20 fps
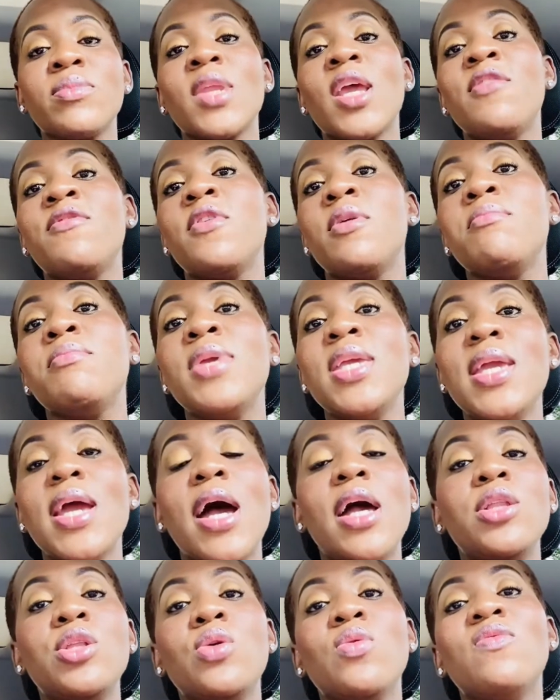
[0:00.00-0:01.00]
For me, I
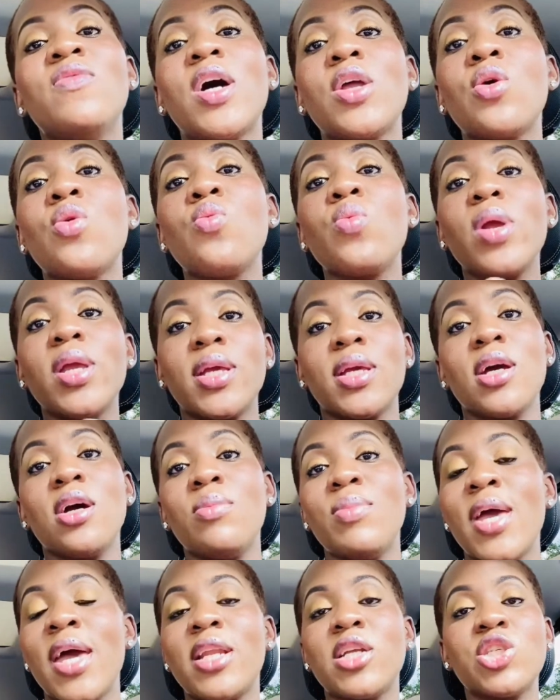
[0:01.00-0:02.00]
know if I don't wake up
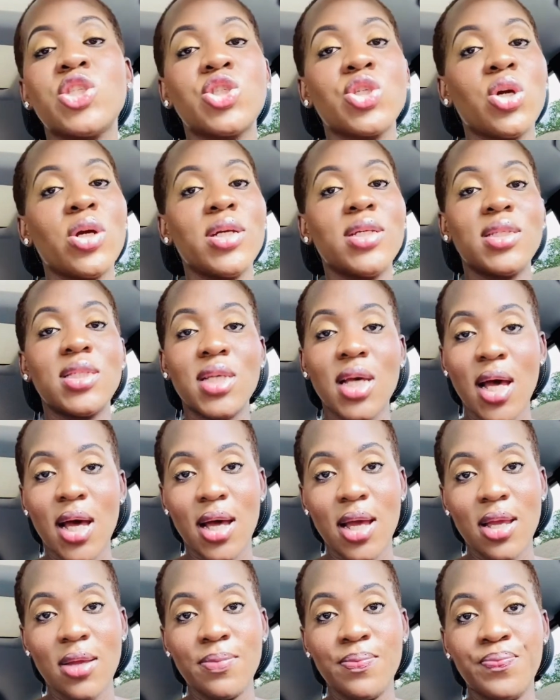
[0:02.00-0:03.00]
at a certain
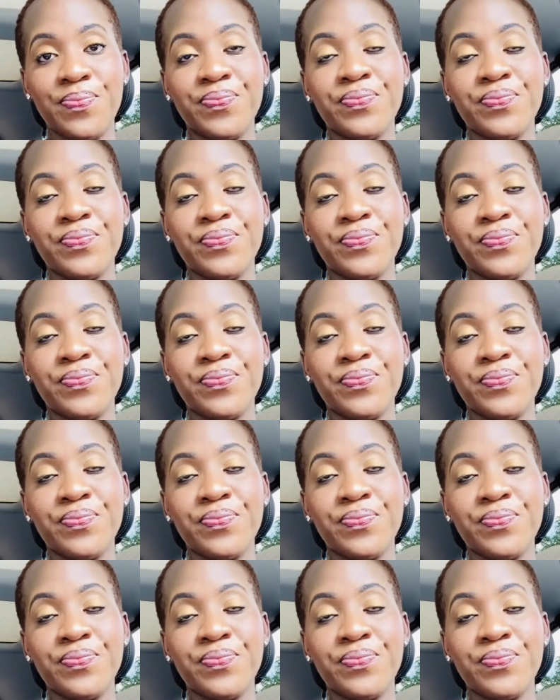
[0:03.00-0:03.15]
time,